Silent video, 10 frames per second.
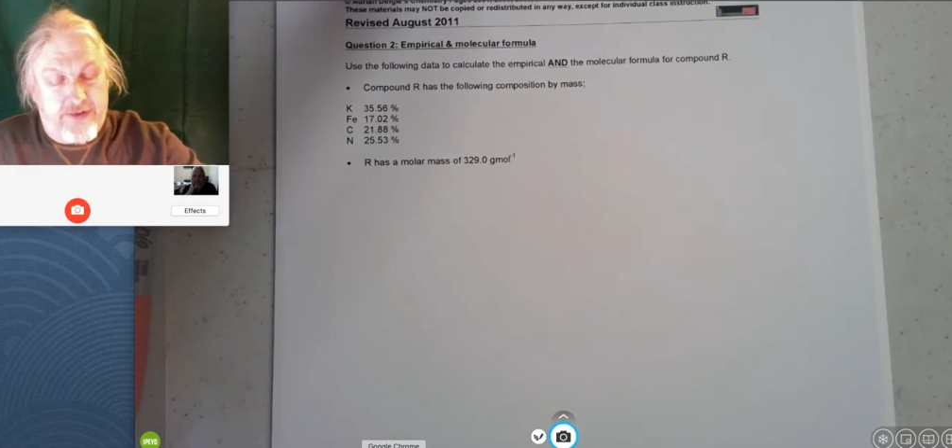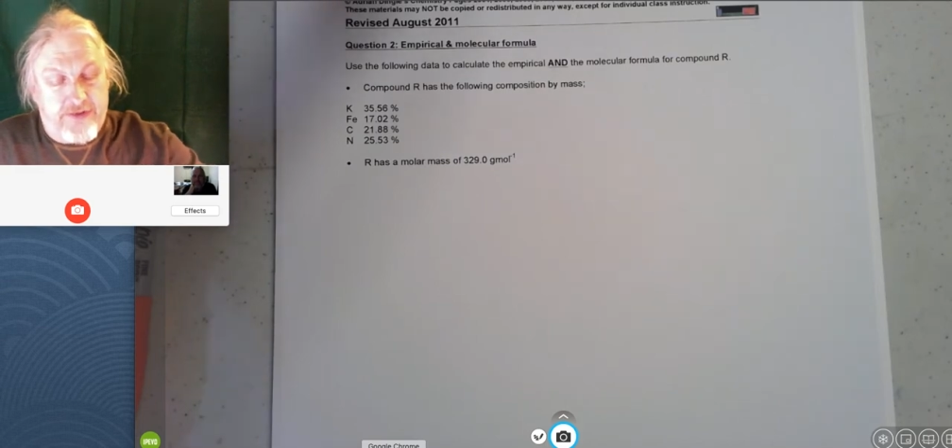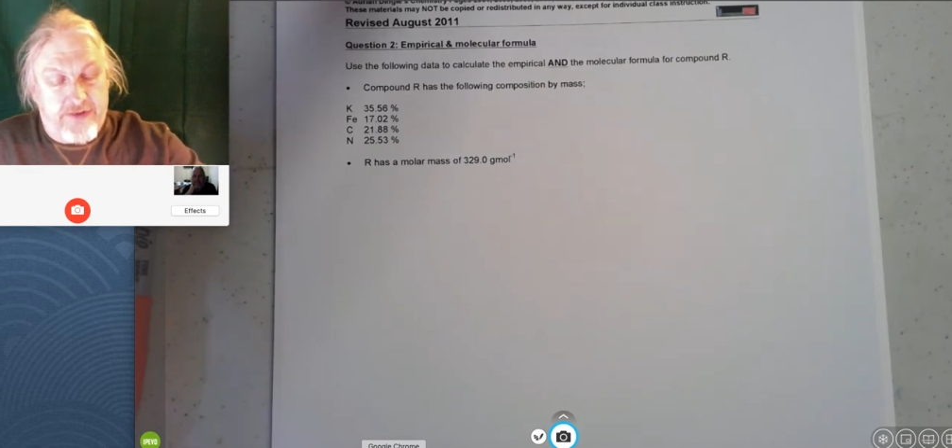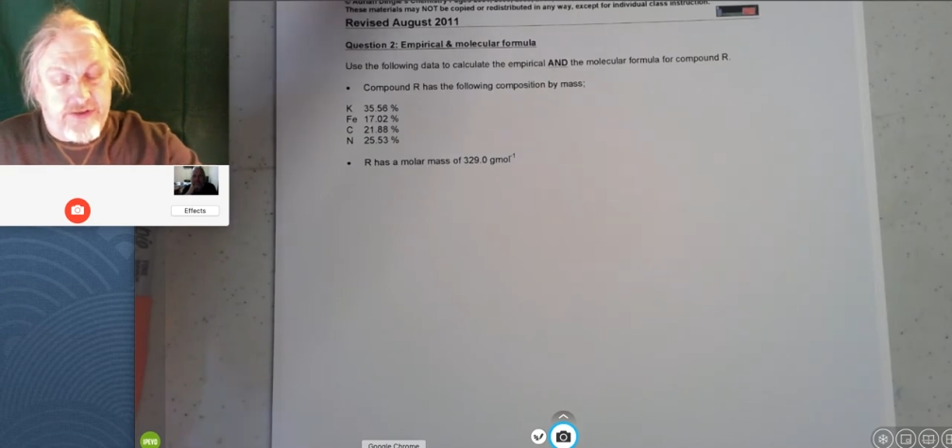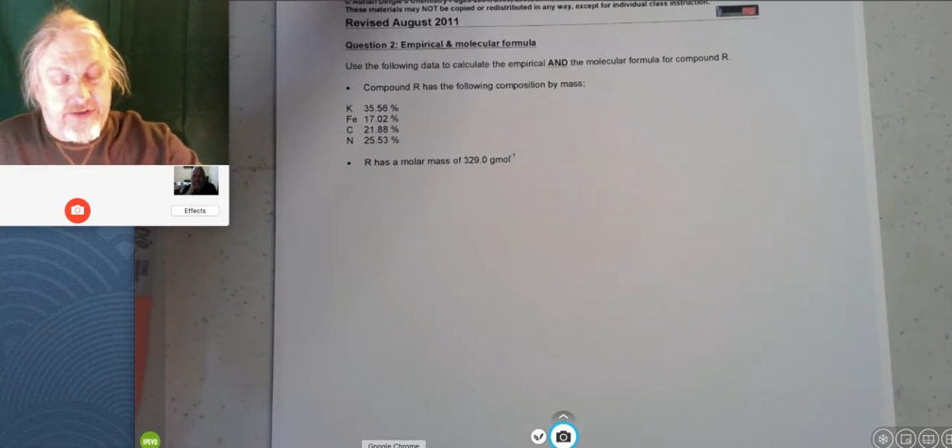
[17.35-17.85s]

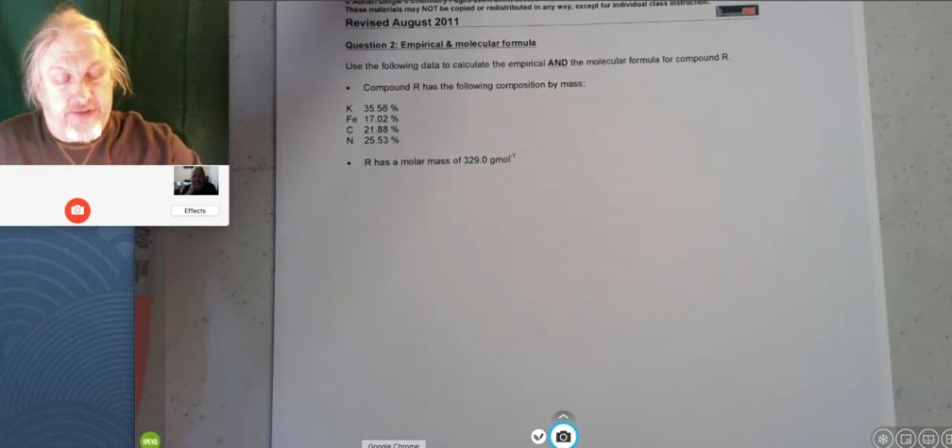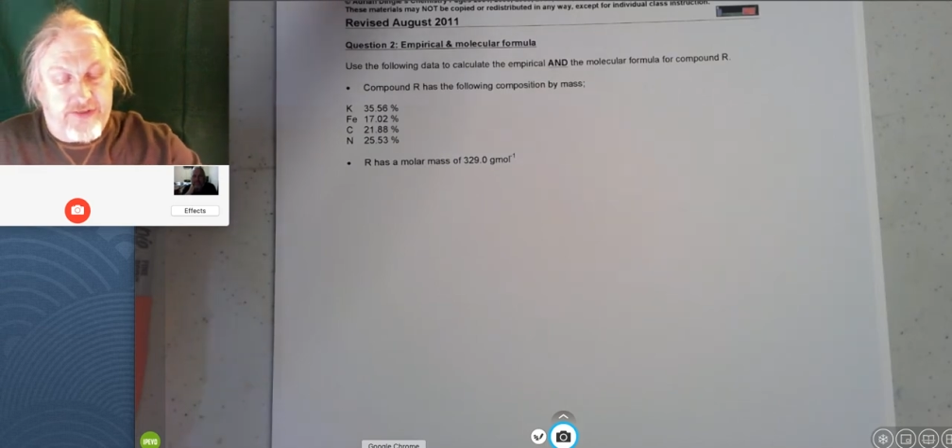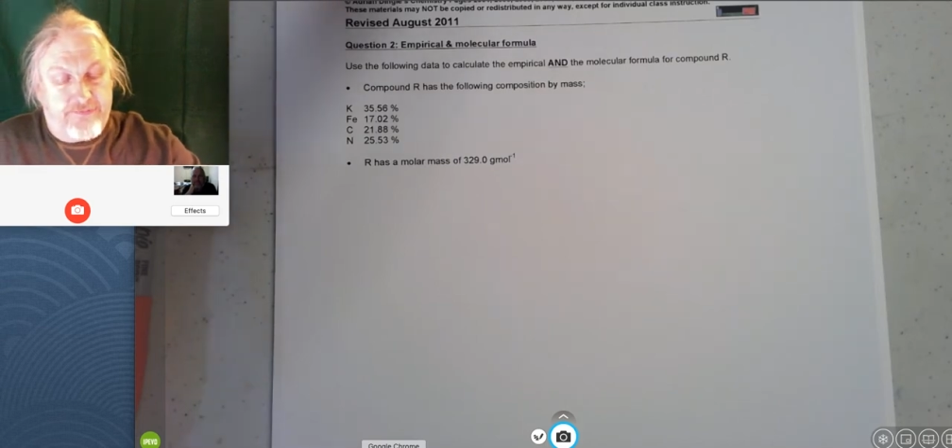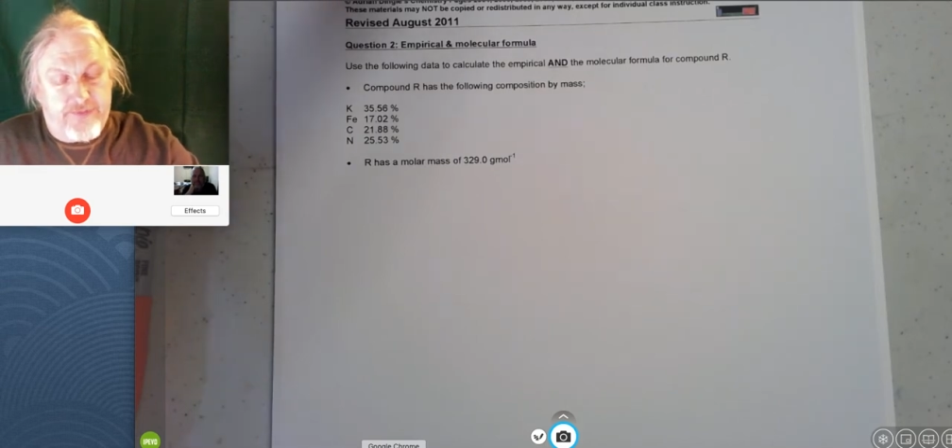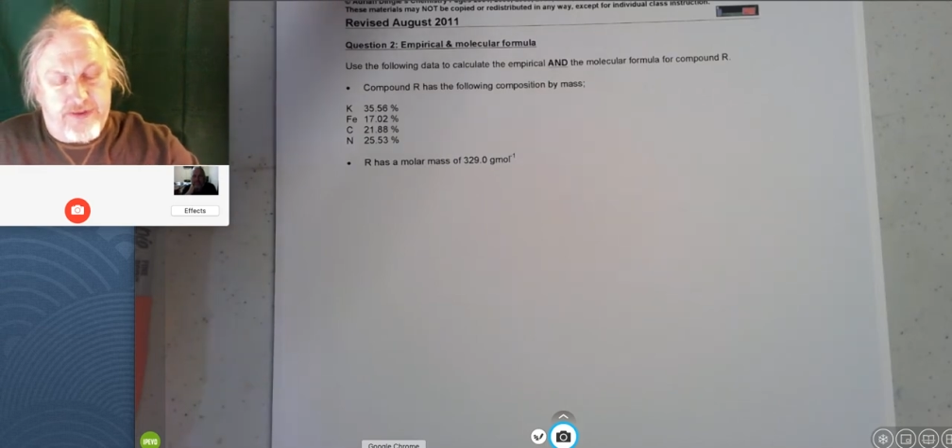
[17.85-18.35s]
sleep,
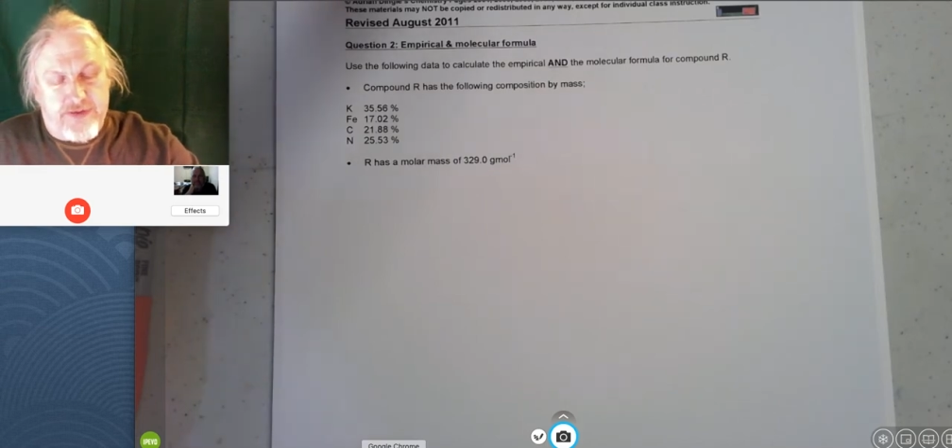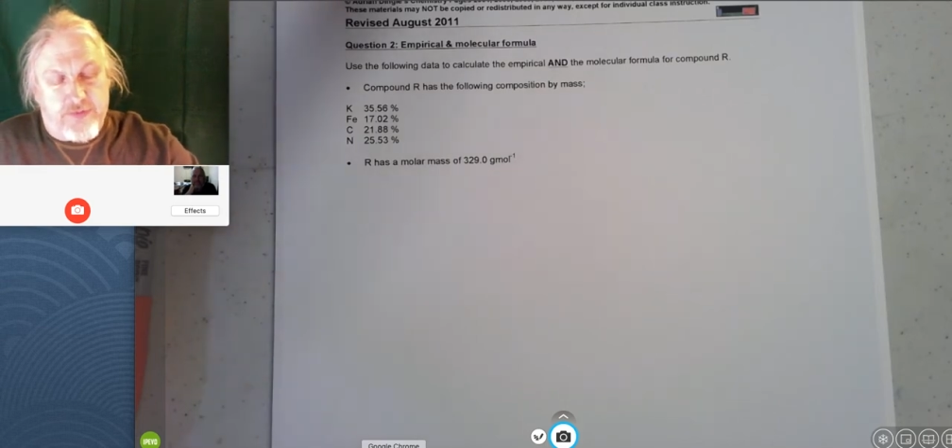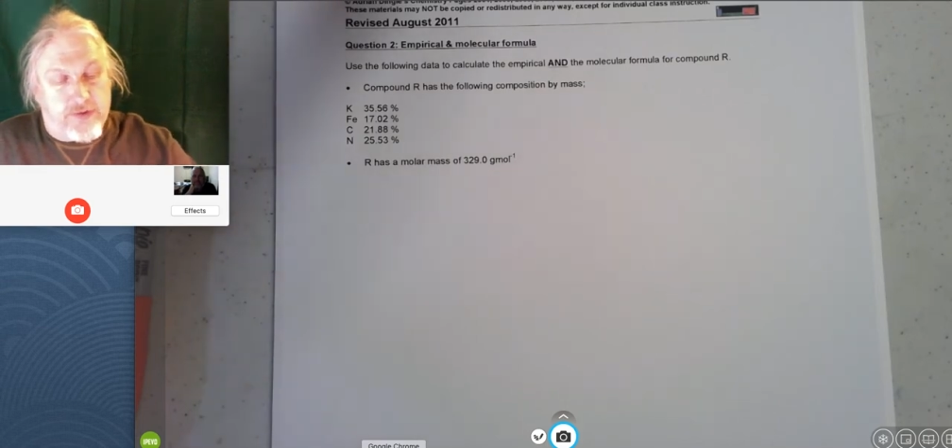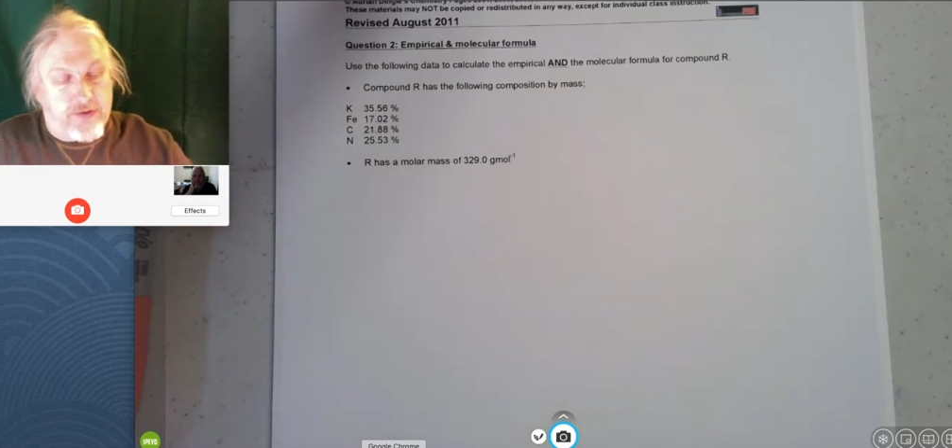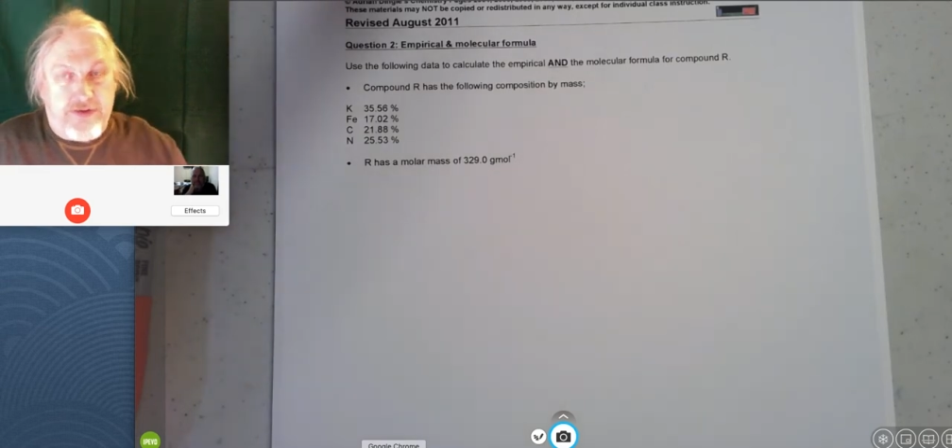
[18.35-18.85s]
but let's work
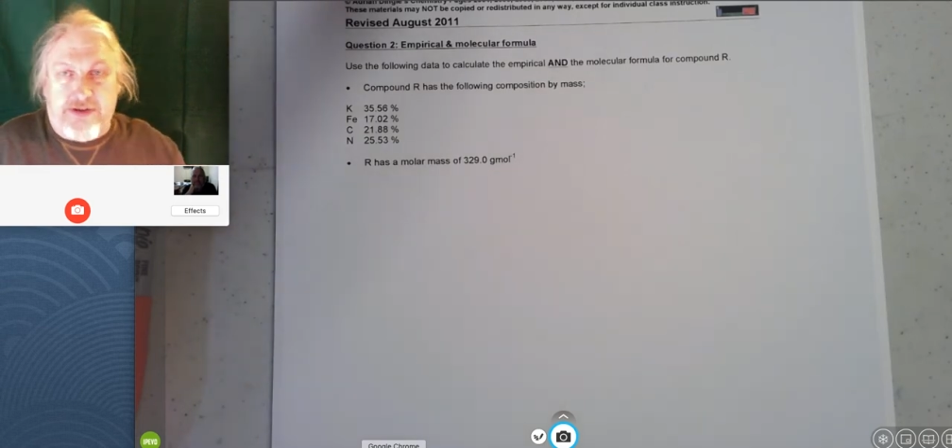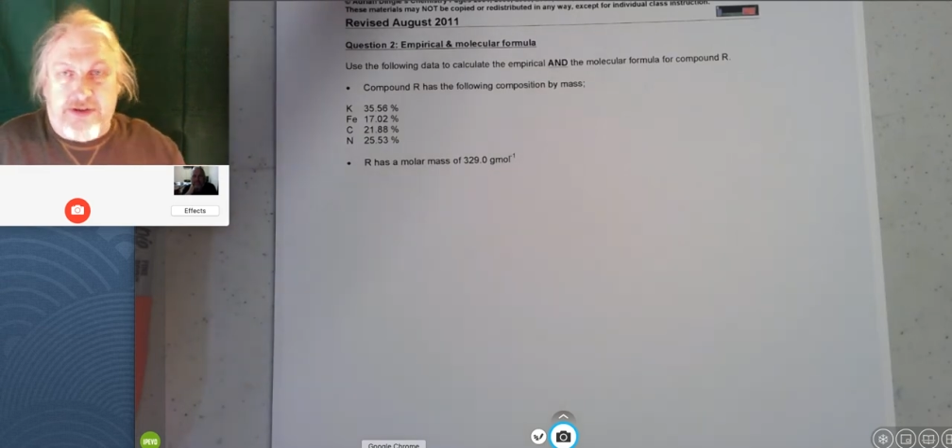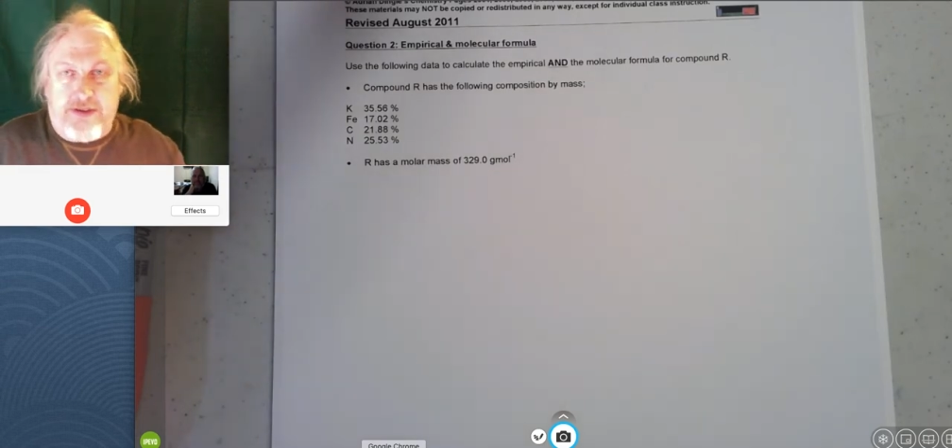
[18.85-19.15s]
on some.